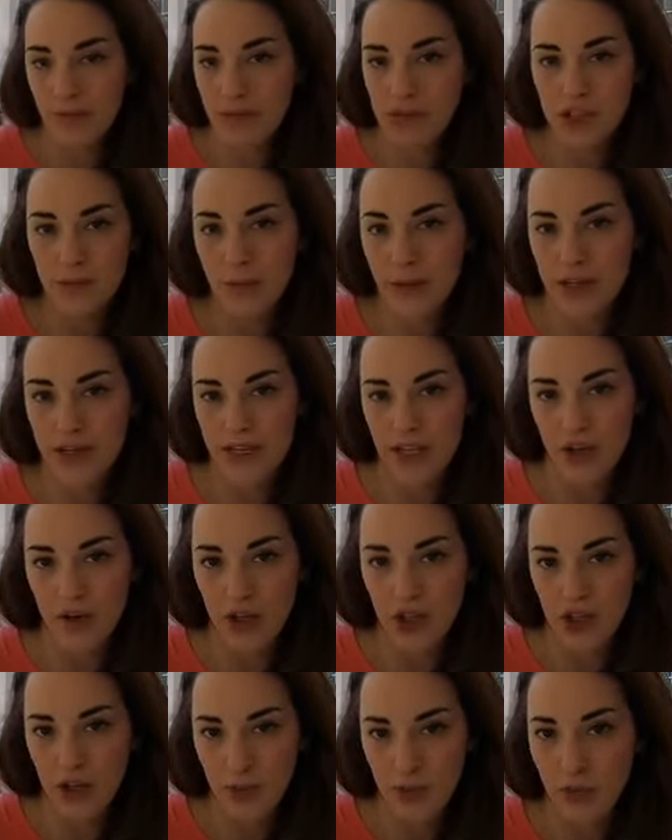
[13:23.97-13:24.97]
depending
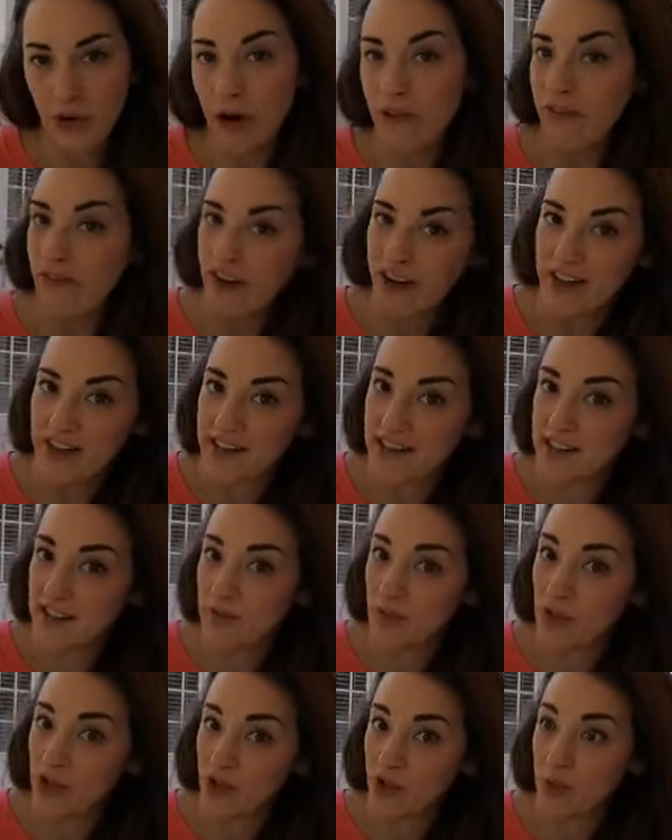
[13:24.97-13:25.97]
on your preference
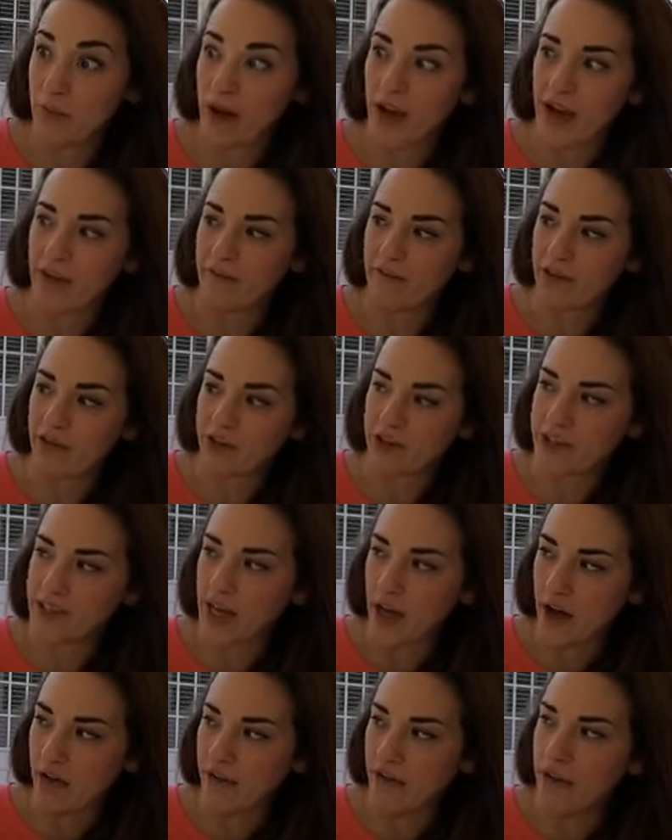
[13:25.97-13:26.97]
when you're buying for
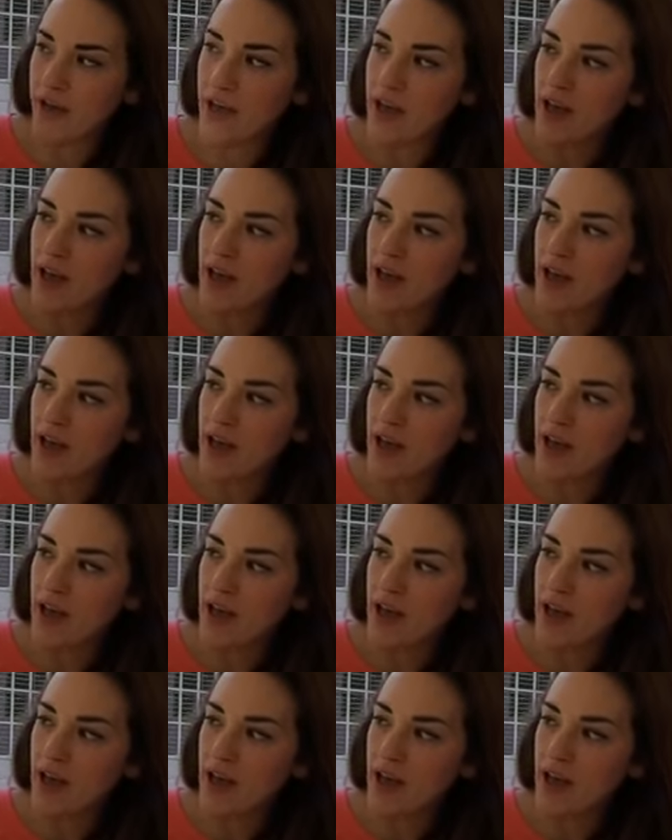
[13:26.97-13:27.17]
yourself.